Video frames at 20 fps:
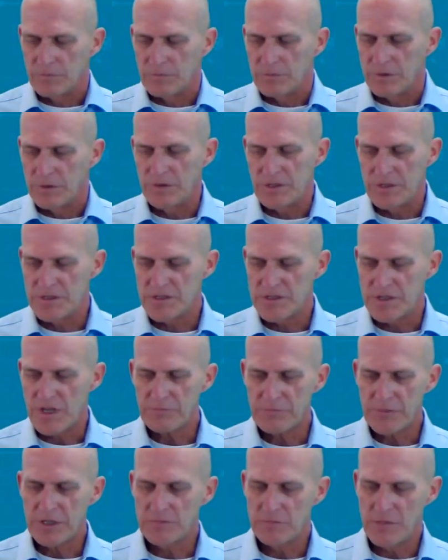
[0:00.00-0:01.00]
the
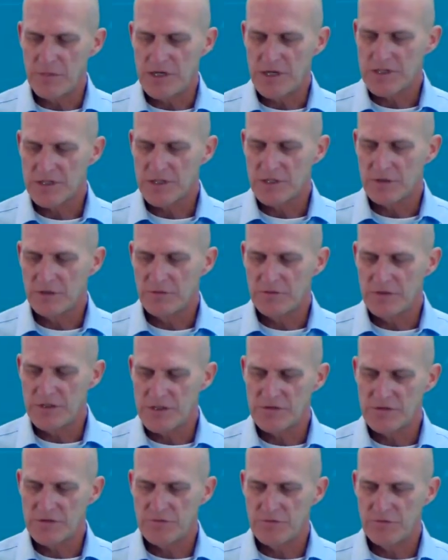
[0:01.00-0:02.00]
subnet mask of
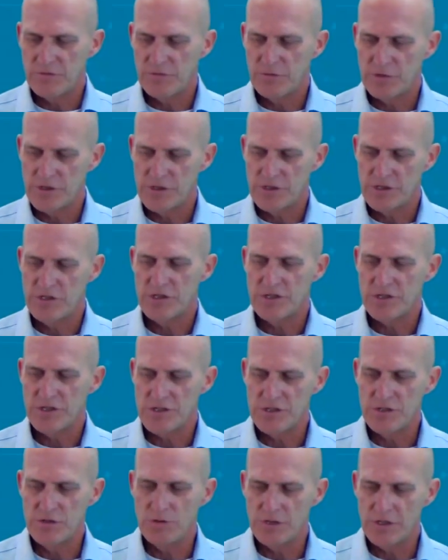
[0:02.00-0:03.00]
these 4
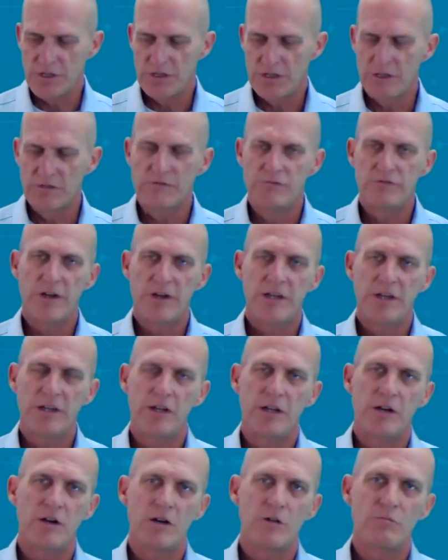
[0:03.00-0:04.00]
digits, you can define
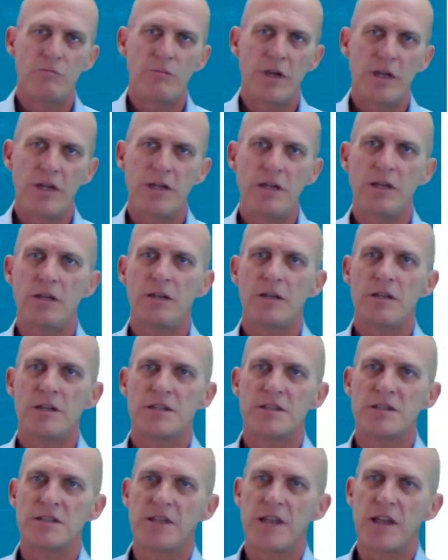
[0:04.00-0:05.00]
how many
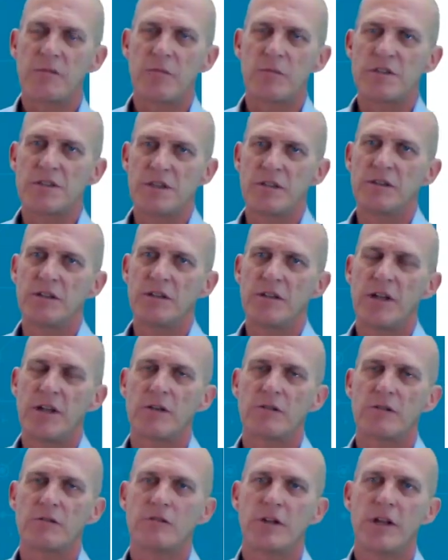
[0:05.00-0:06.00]
segments in the
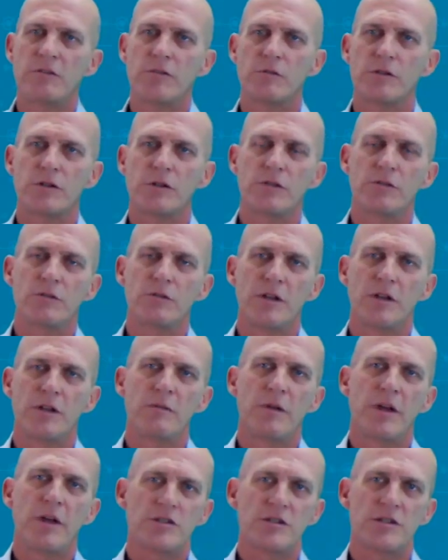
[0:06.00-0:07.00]
network you can
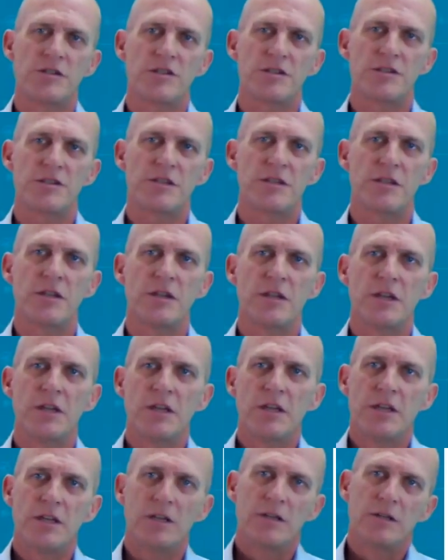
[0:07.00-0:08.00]
actually see.
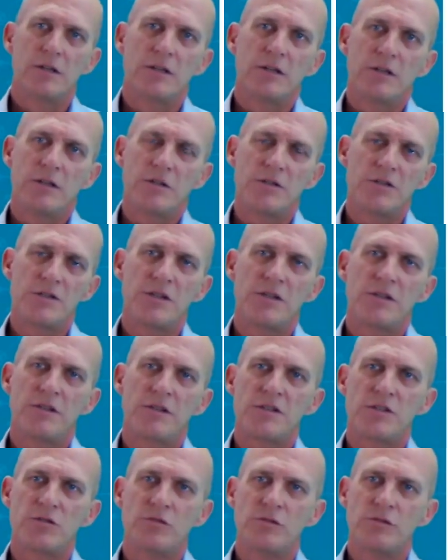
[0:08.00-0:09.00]
You see
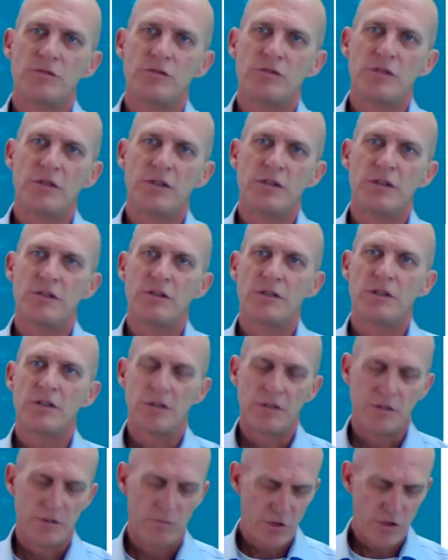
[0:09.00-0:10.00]
this 2 in
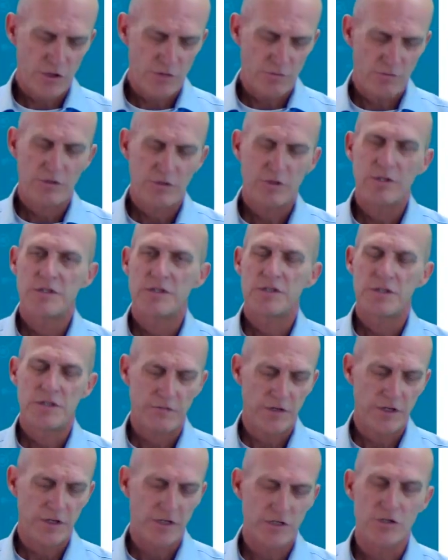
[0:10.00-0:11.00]
the bottom. Let's see
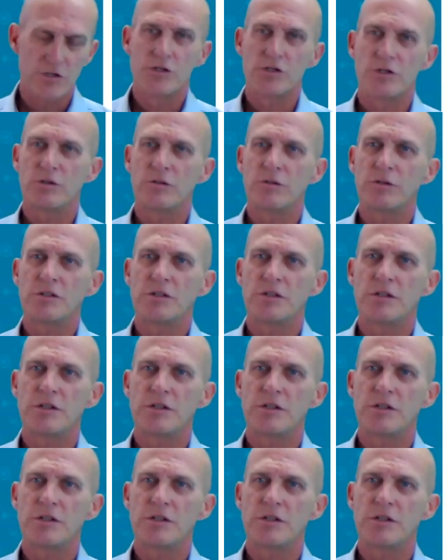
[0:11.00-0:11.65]
if I can show that